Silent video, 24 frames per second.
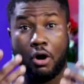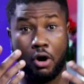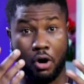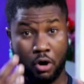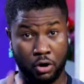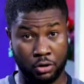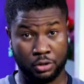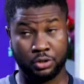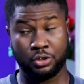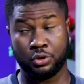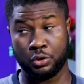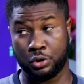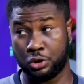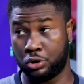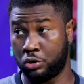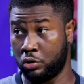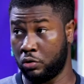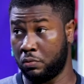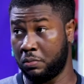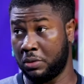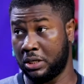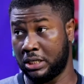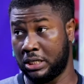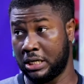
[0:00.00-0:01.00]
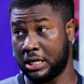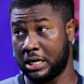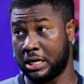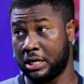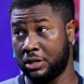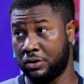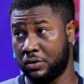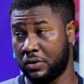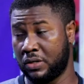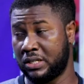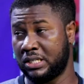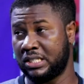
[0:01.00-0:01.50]
on social media,
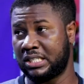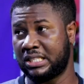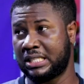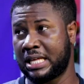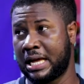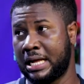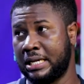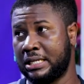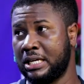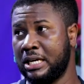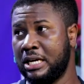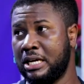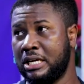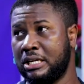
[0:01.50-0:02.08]
you understand.